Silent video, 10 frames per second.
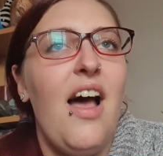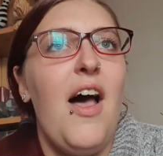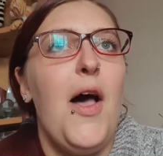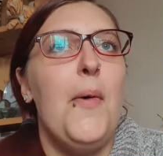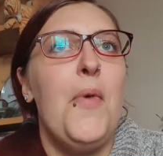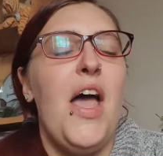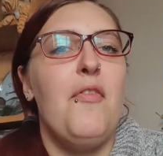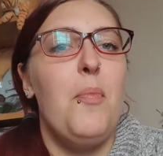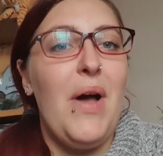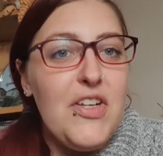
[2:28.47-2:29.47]
I
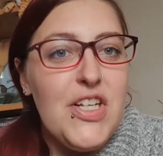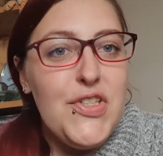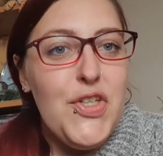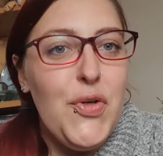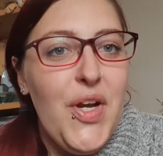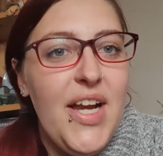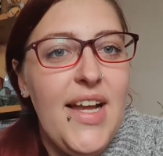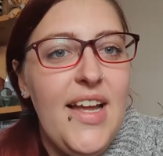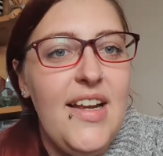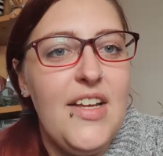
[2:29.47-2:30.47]
have a bachelor's
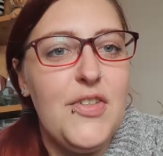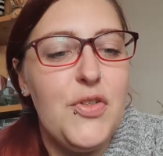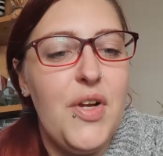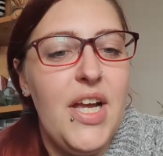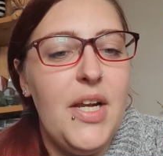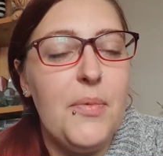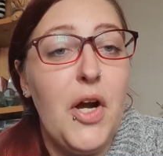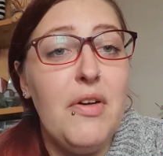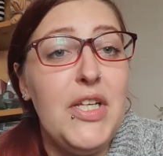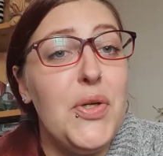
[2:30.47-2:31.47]
degree in history and I'm
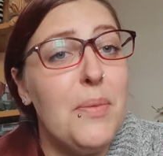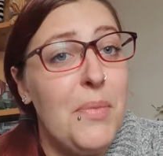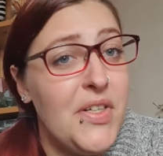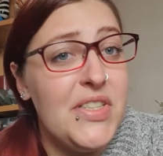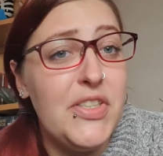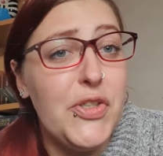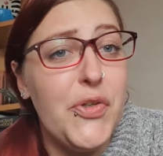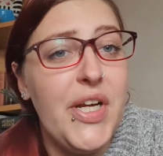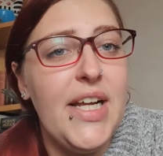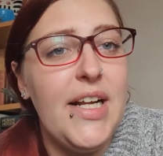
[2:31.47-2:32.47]
currently doing a master's
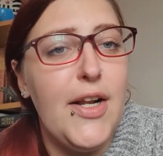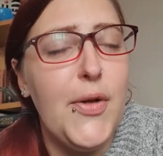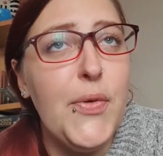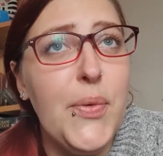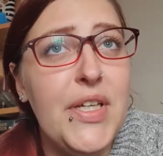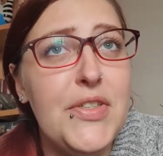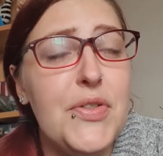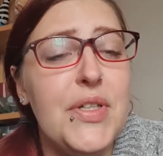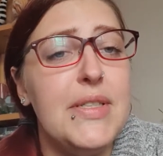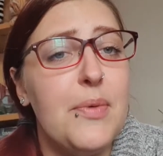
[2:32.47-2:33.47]
degree in local
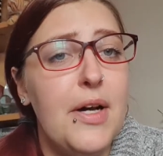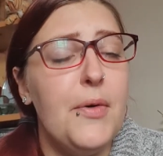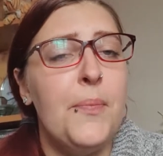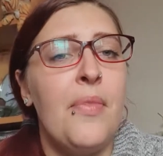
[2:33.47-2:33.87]
history as well,